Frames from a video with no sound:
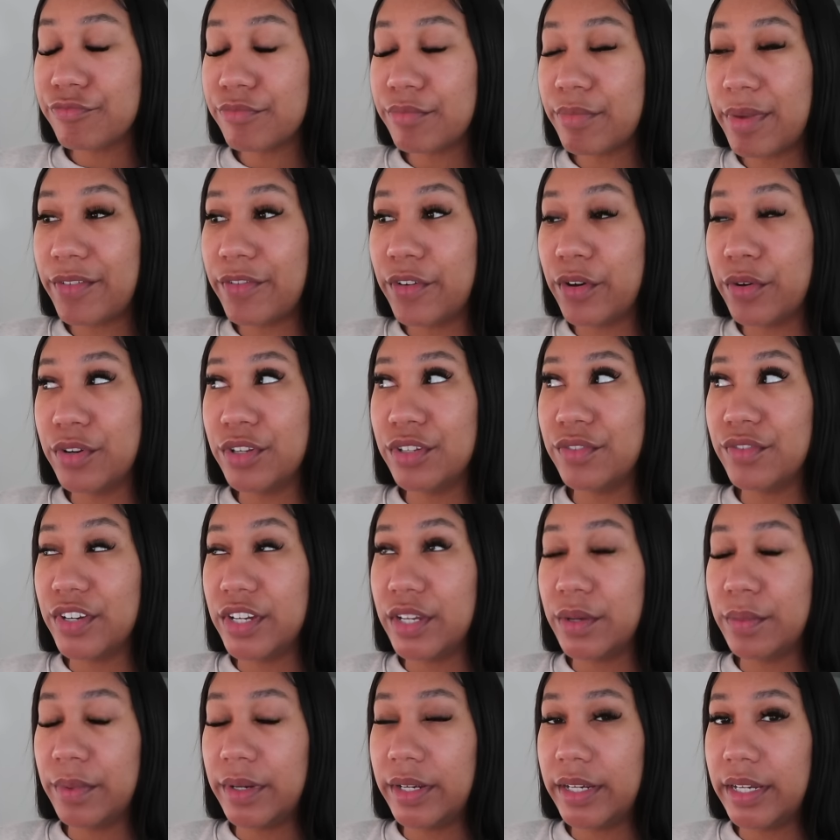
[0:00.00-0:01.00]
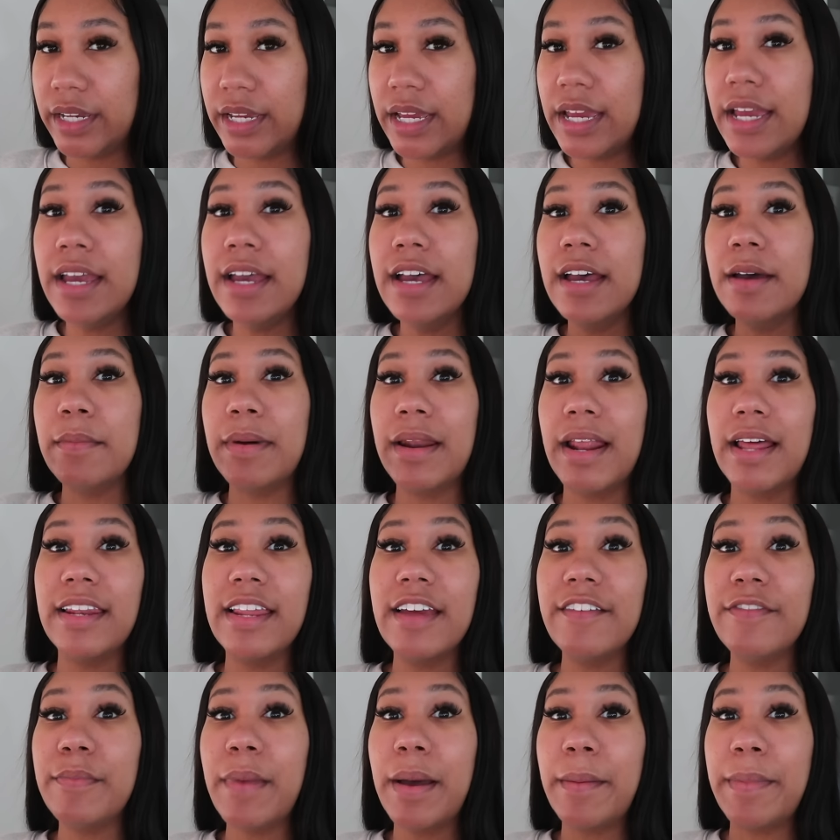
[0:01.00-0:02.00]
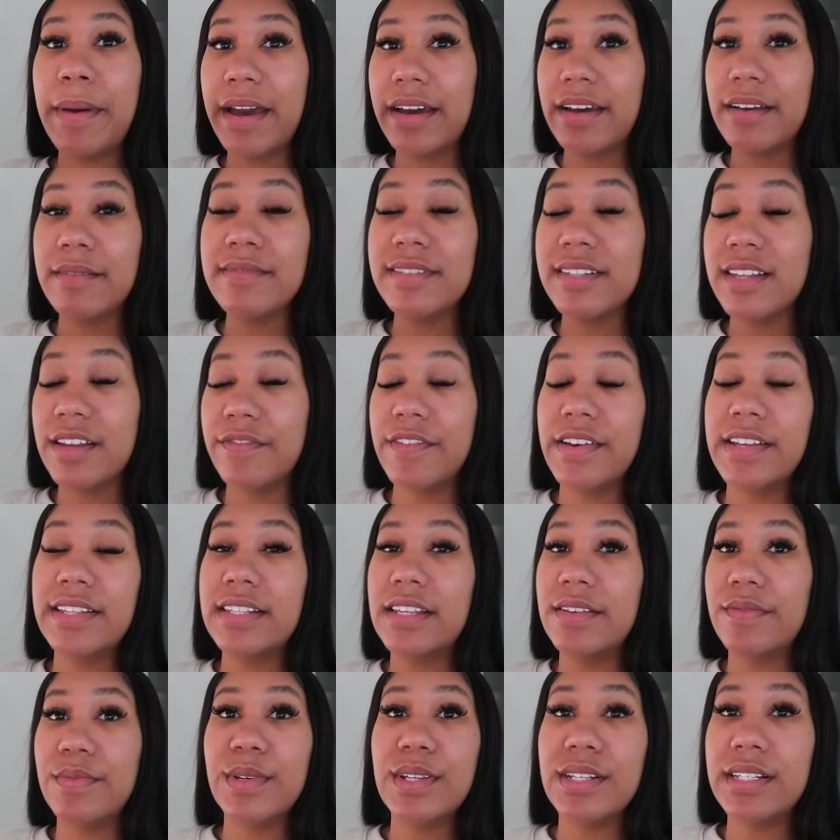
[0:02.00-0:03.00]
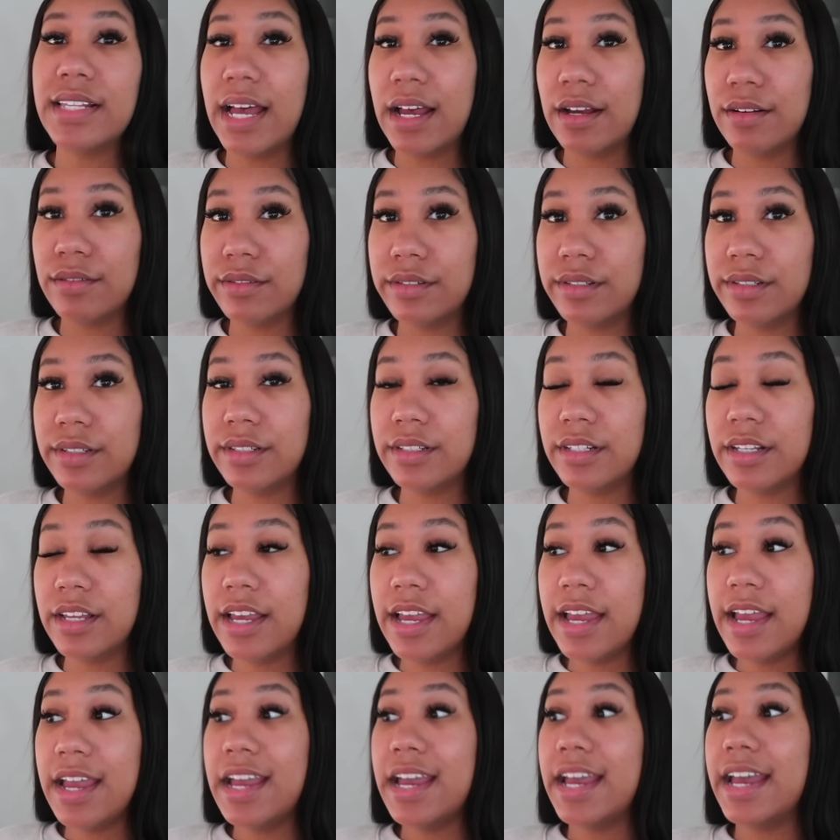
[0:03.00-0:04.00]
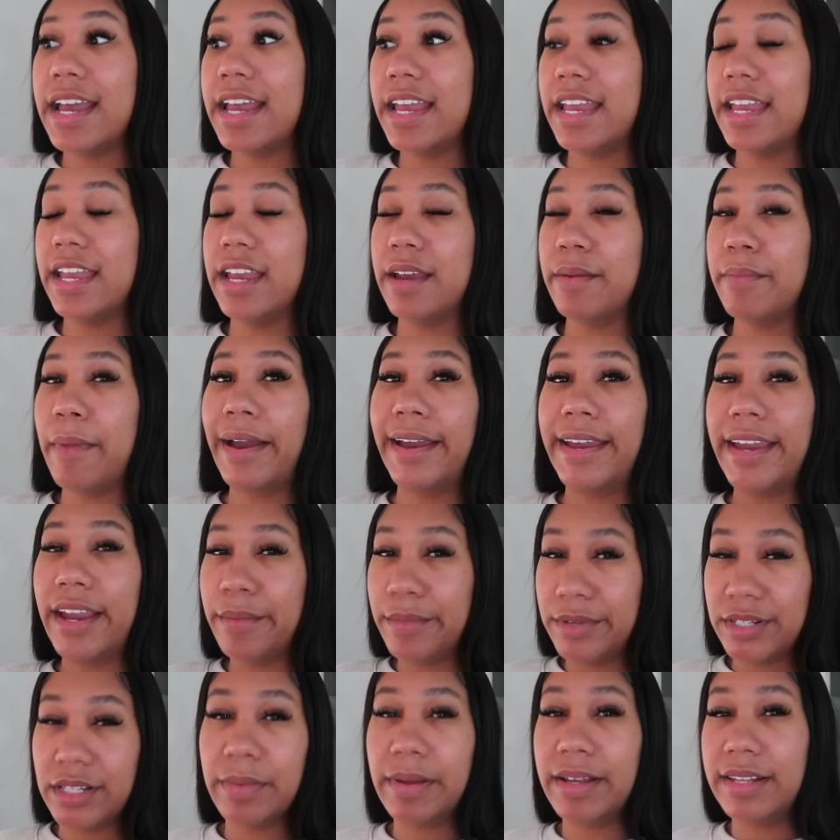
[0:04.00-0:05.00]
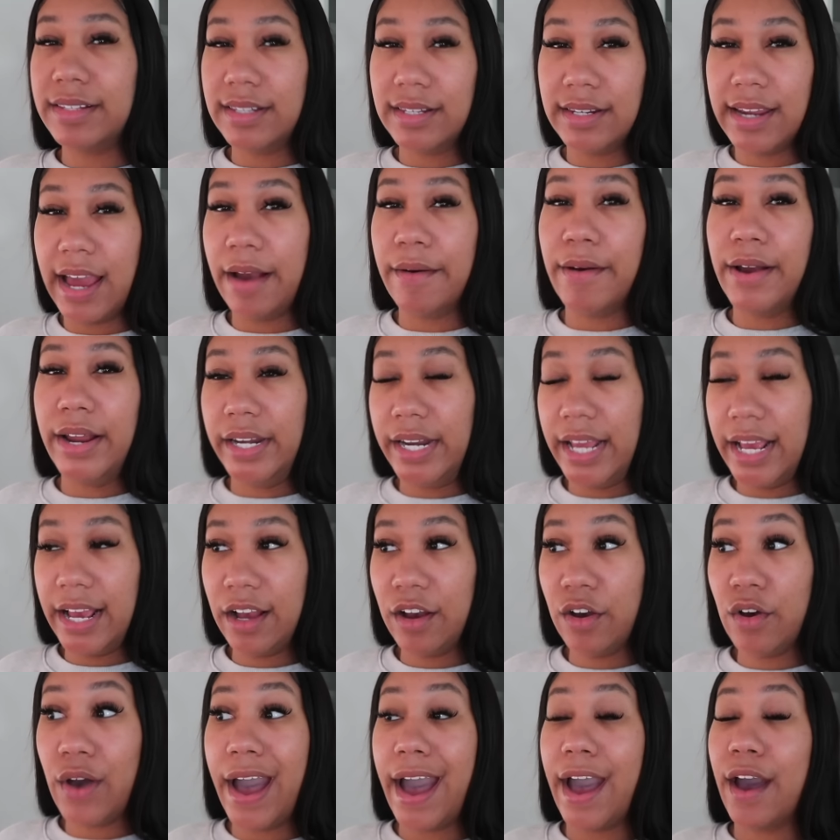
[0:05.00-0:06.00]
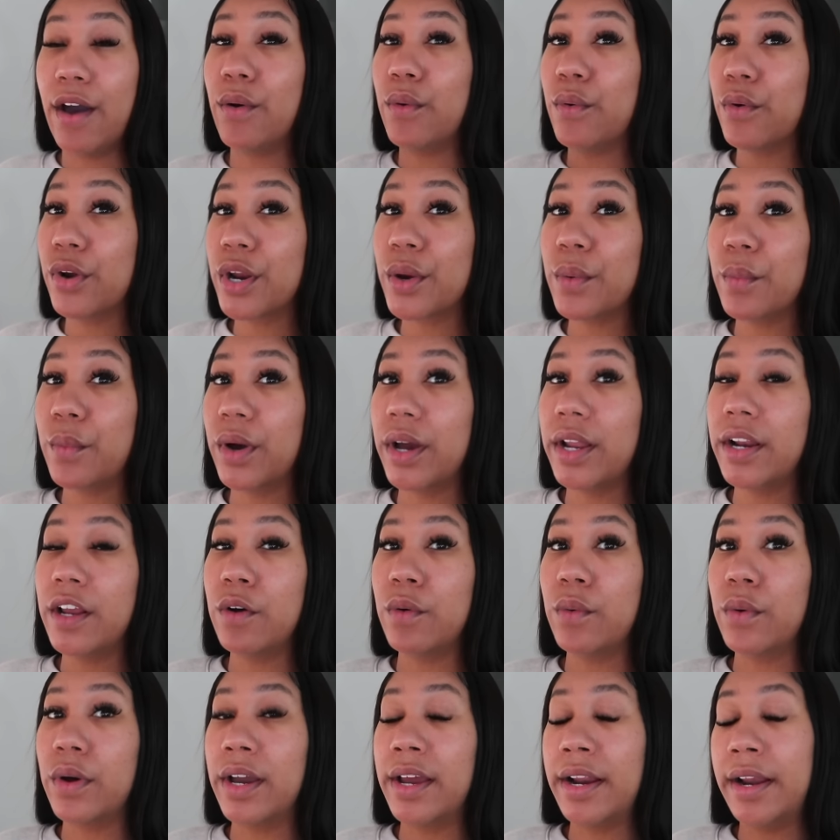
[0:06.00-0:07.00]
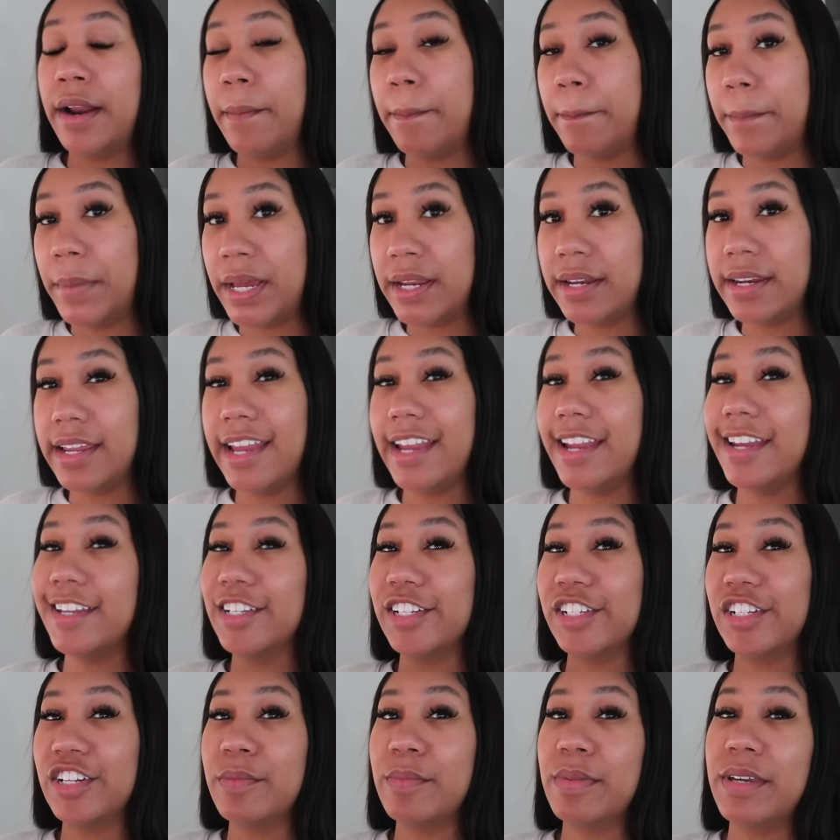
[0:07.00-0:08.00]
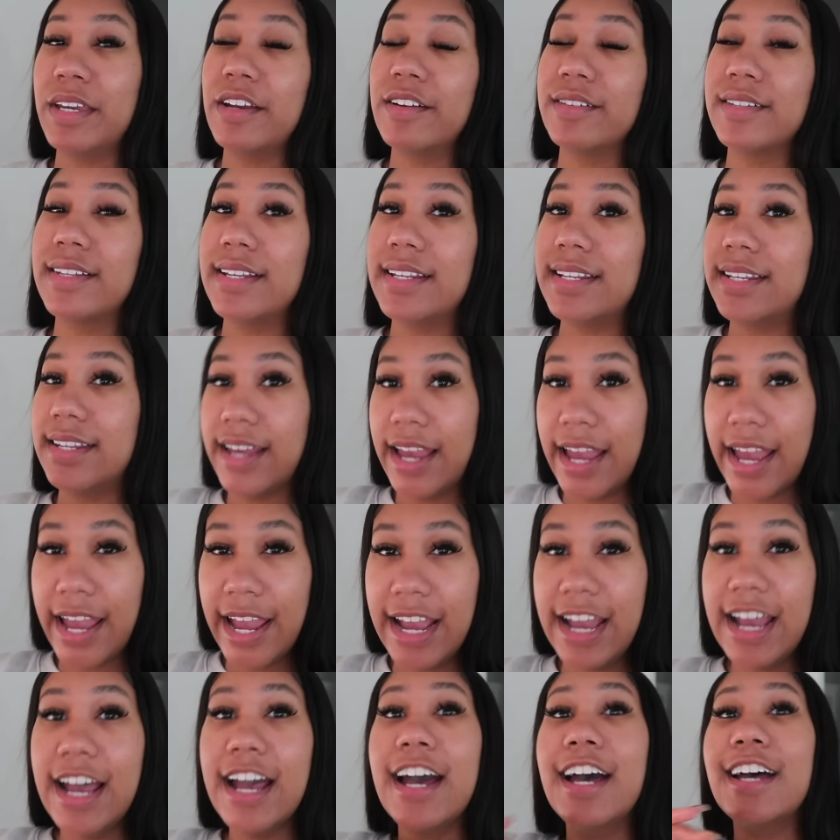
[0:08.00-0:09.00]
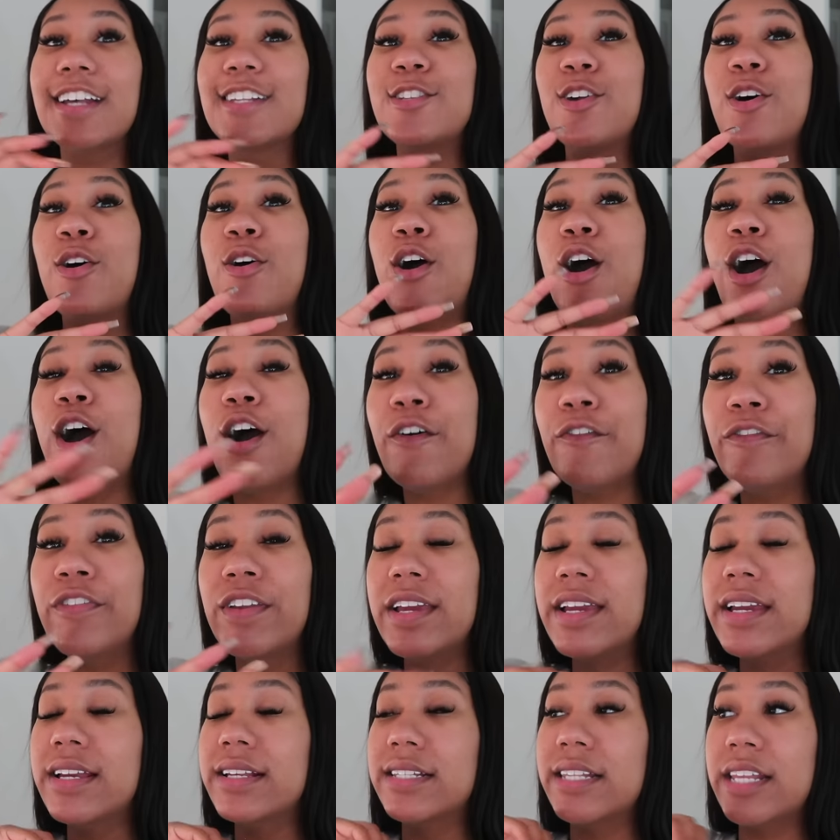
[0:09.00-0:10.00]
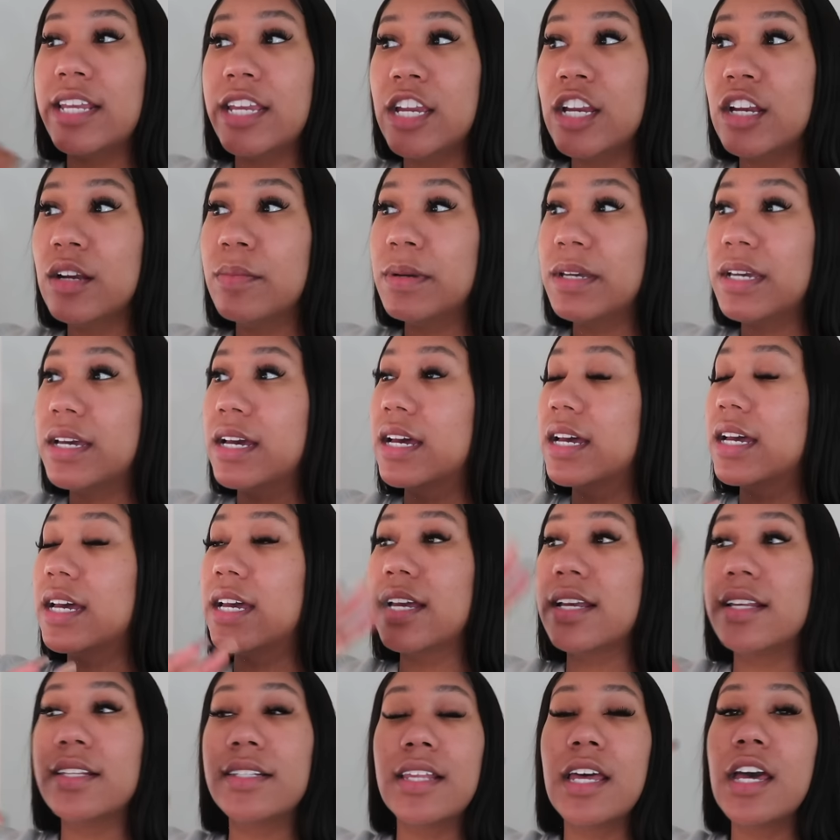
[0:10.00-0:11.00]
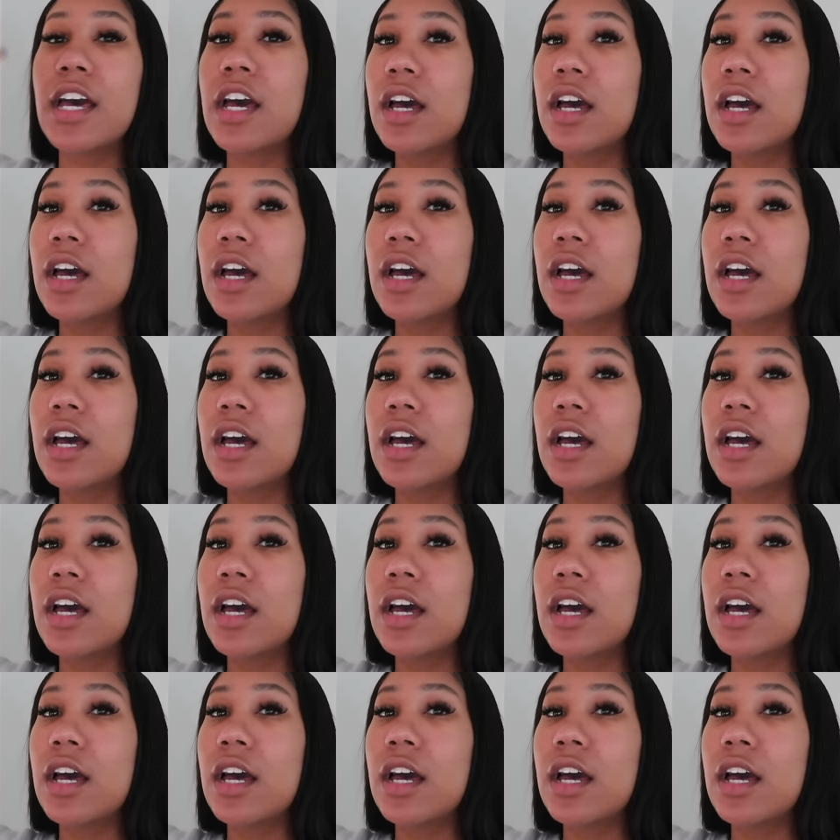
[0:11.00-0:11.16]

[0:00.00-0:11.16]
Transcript: My phone is freaking ringing. But I left my backup stuff at Tiffany's house. And my camera's about to die right now. I ordered one on Monday. It should be here today. So hopefully it's here because...